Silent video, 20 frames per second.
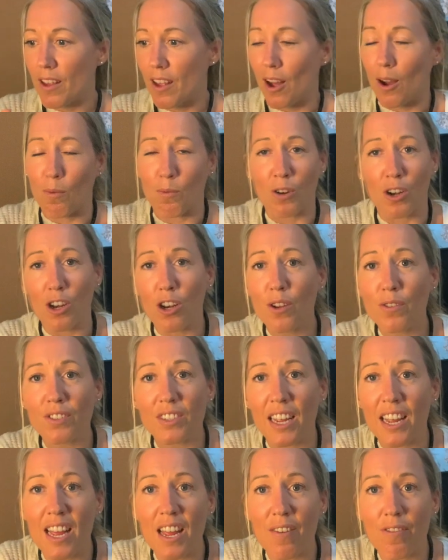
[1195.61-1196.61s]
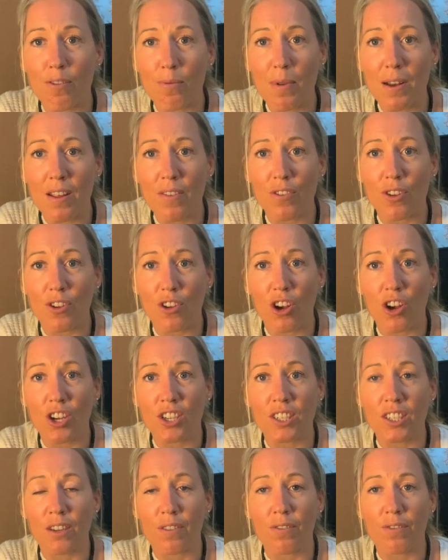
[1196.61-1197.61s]
I would love to hear from any of you
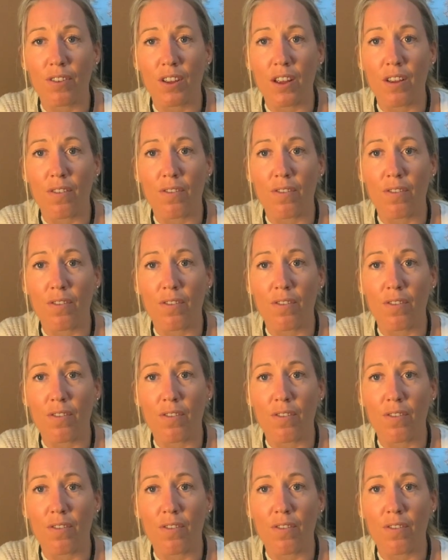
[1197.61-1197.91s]
guys if